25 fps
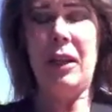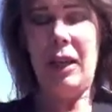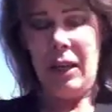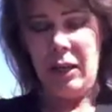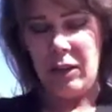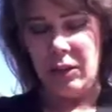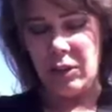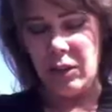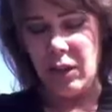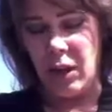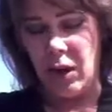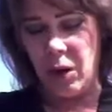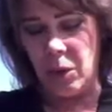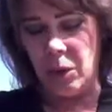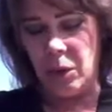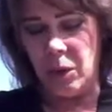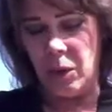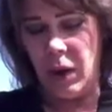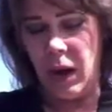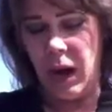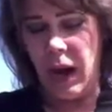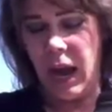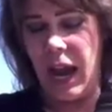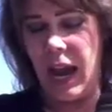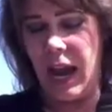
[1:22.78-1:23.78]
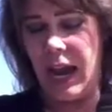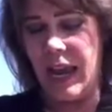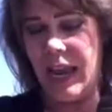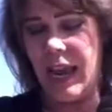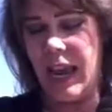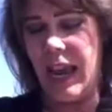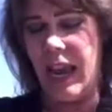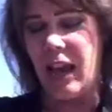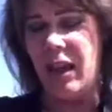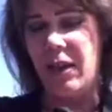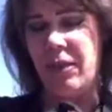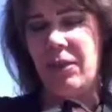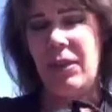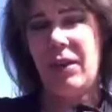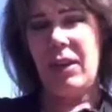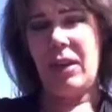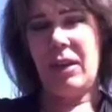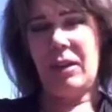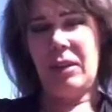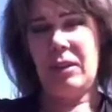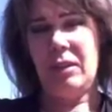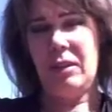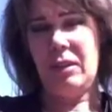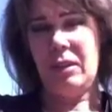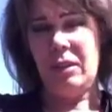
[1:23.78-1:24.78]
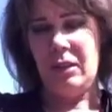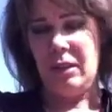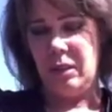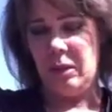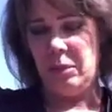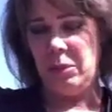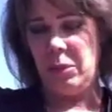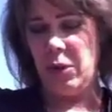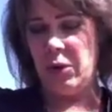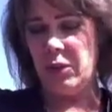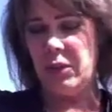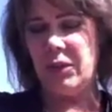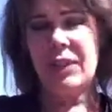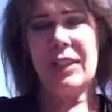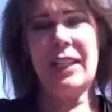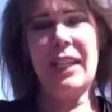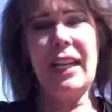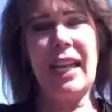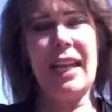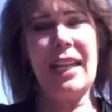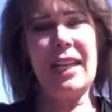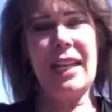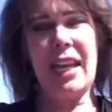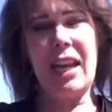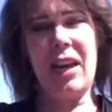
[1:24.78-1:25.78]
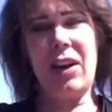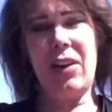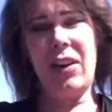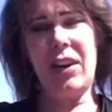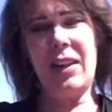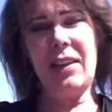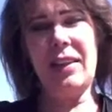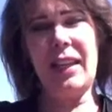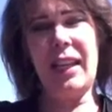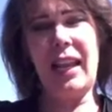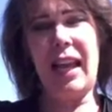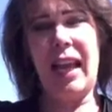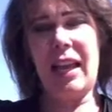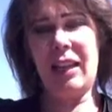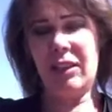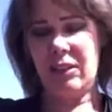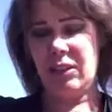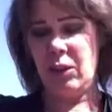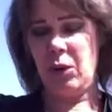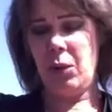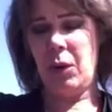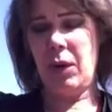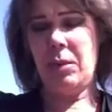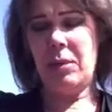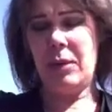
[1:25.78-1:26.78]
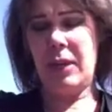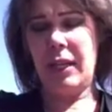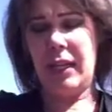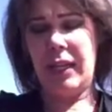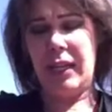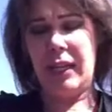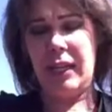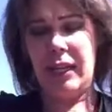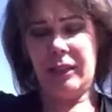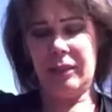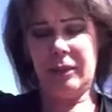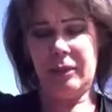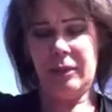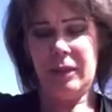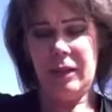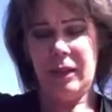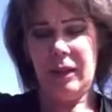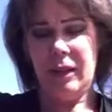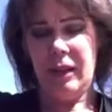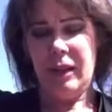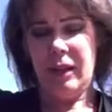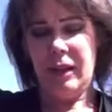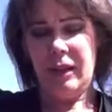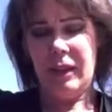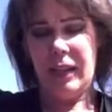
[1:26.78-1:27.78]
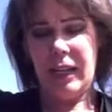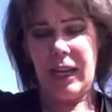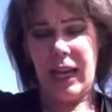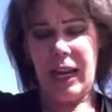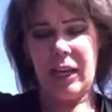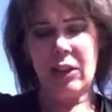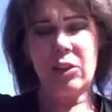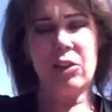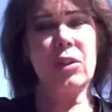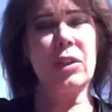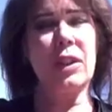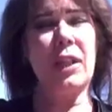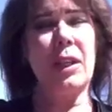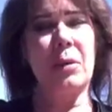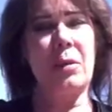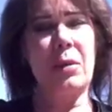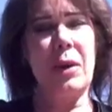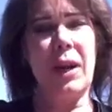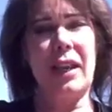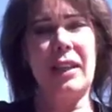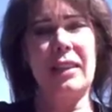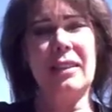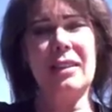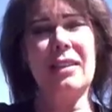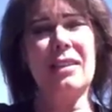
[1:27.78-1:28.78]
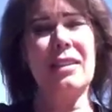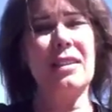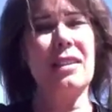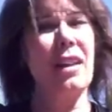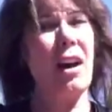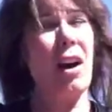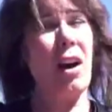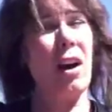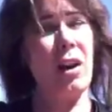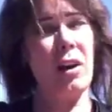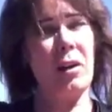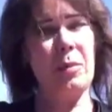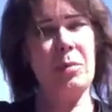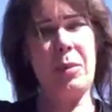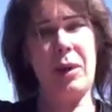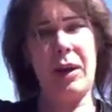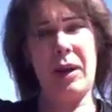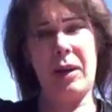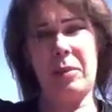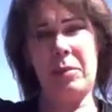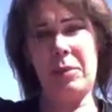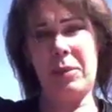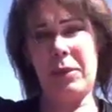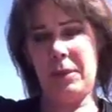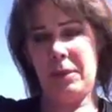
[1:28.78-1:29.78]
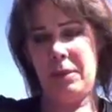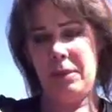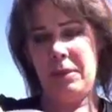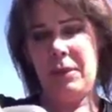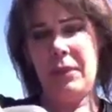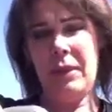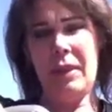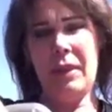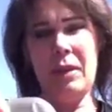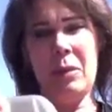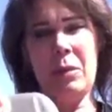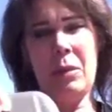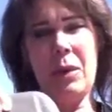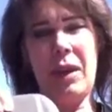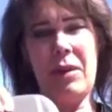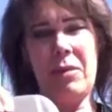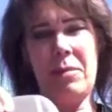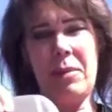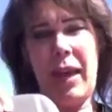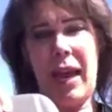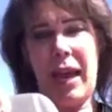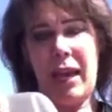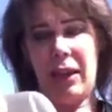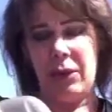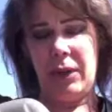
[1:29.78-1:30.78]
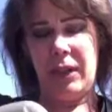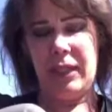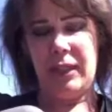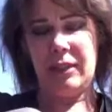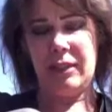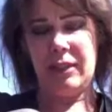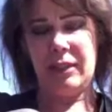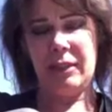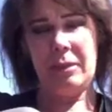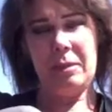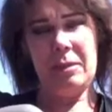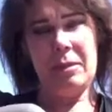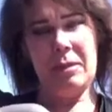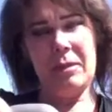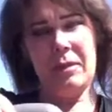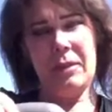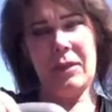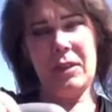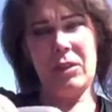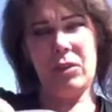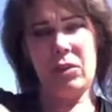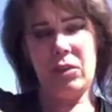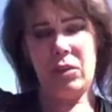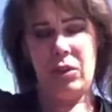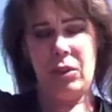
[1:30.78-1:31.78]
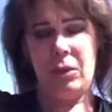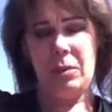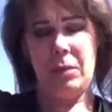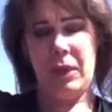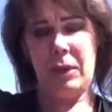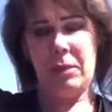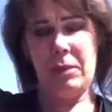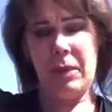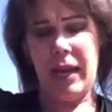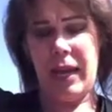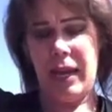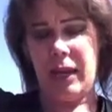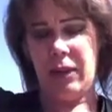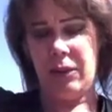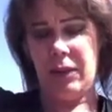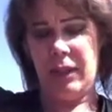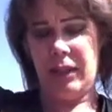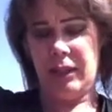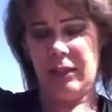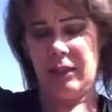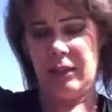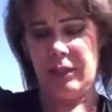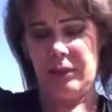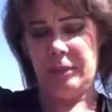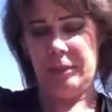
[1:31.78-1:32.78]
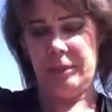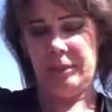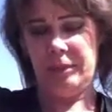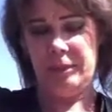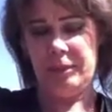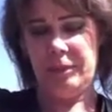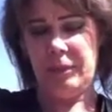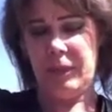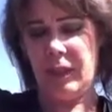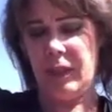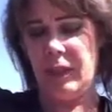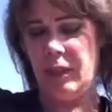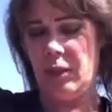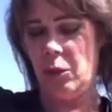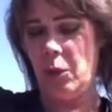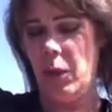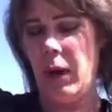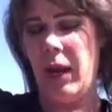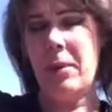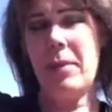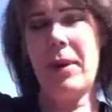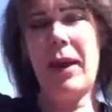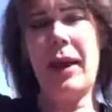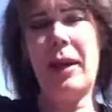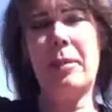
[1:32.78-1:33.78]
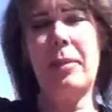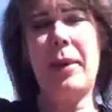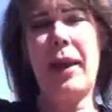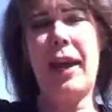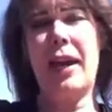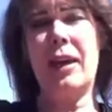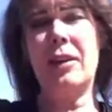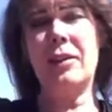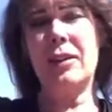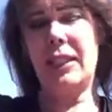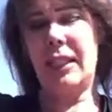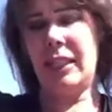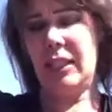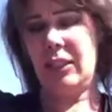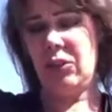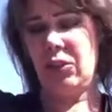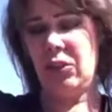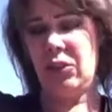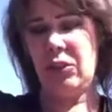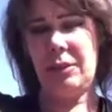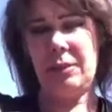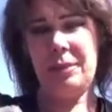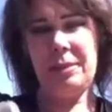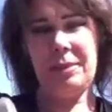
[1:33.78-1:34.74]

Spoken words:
So I have a purse that I carry that has equipment in it that actually runs the heart pump. We have batteries. There's 2 big batteries. These weigh about 1 pound each.